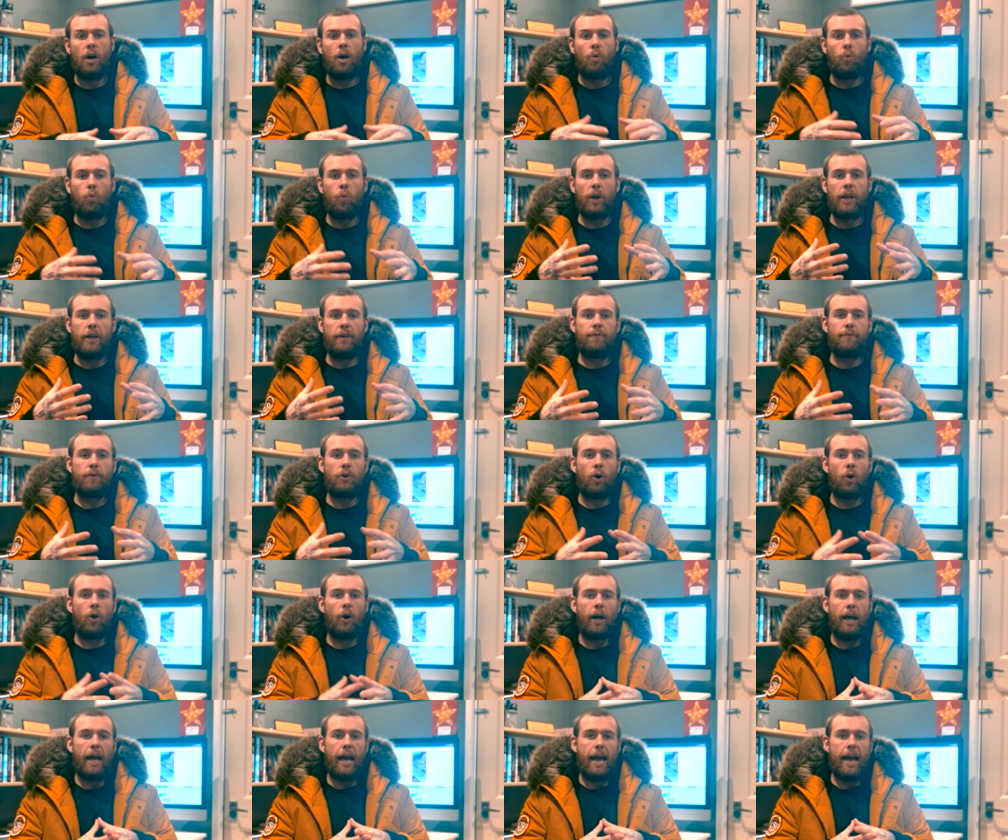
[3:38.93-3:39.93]
we've
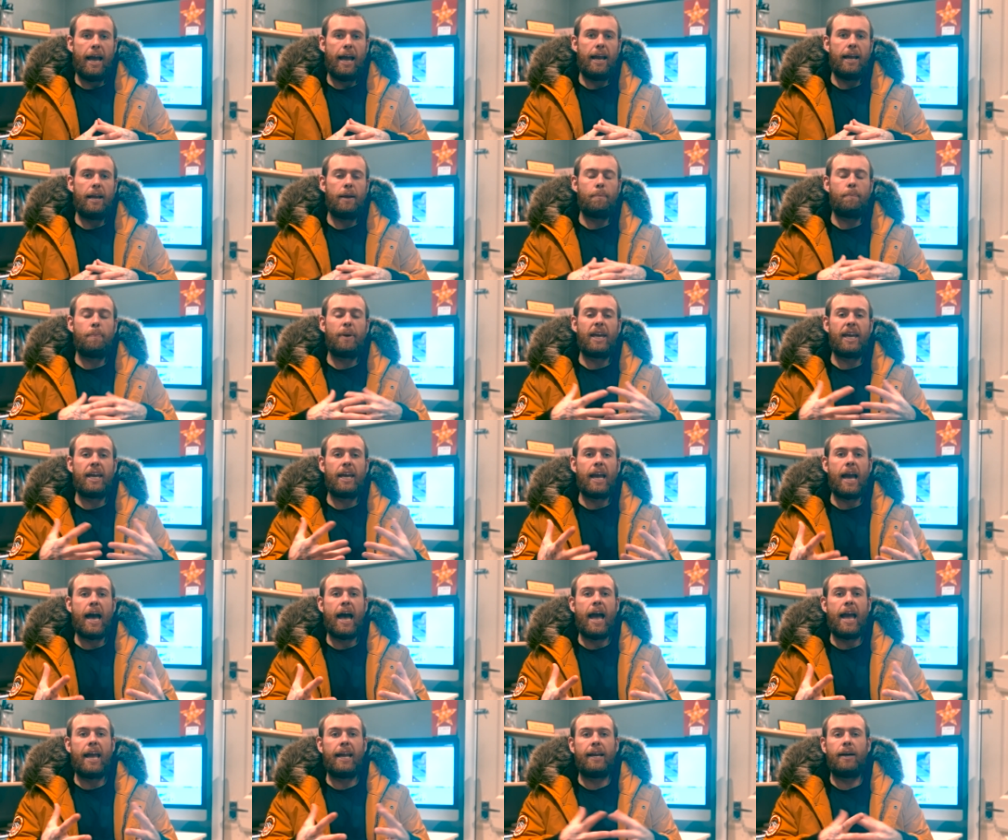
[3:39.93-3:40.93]
got a
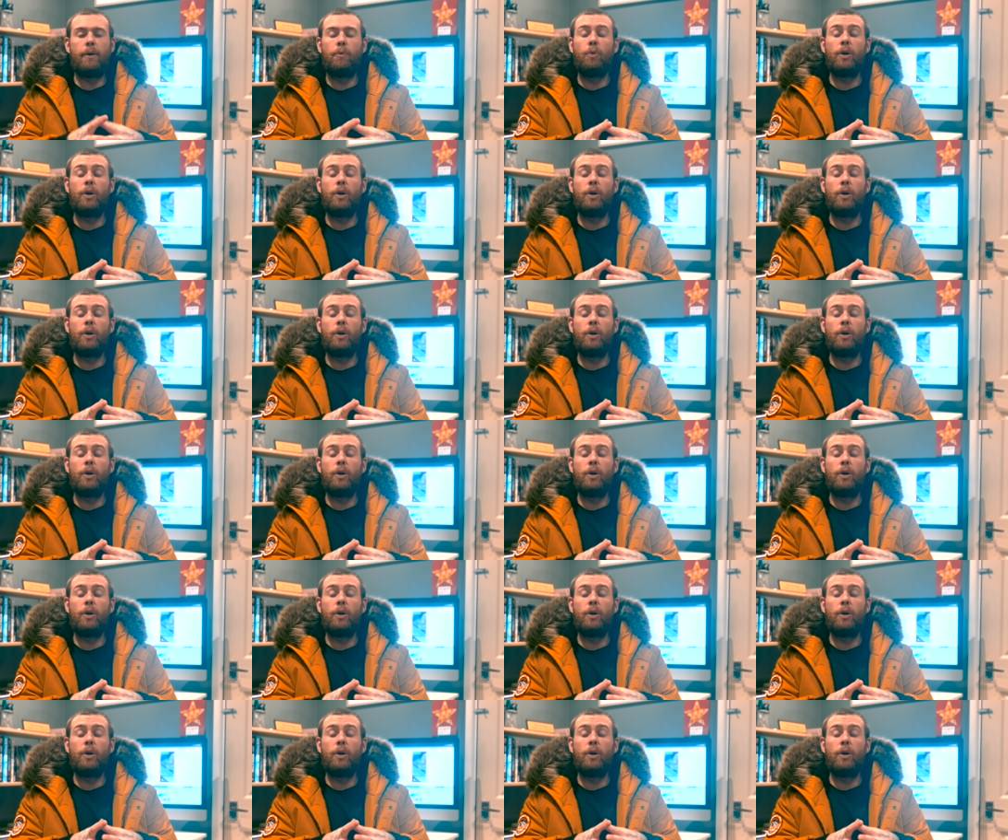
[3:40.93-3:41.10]
PA